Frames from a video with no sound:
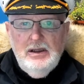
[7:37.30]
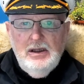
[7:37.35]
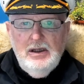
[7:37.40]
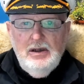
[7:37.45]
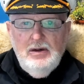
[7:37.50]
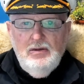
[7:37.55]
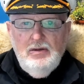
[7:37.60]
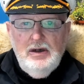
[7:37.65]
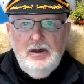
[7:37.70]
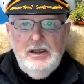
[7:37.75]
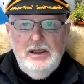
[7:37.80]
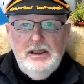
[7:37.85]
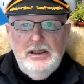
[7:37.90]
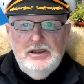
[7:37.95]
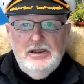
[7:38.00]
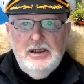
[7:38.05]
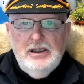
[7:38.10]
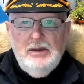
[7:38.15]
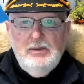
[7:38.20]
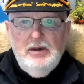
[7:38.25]
We need
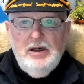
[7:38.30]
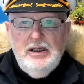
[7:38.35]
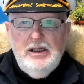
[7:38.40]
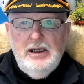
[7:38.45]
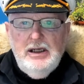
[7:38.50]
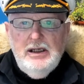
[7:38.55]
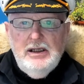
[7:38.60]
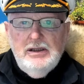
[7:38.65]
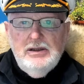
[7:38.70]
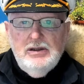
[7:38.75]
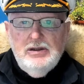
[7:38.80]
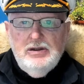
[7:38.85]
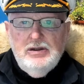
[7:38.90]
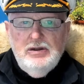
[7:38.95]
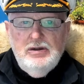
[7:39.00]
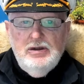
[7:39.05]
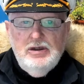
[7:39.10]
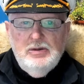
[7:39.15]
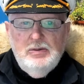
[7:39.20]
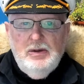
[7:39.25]
some ideas as soon
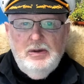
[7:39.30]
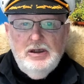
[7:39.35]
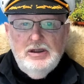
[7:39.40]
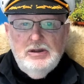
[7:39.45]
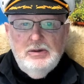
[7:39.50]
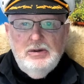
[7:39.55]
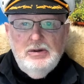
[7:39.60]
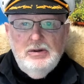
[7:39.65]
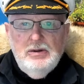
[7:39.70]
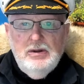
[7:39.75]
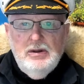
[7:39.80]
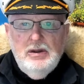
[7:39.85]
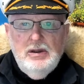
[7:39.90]
as possible,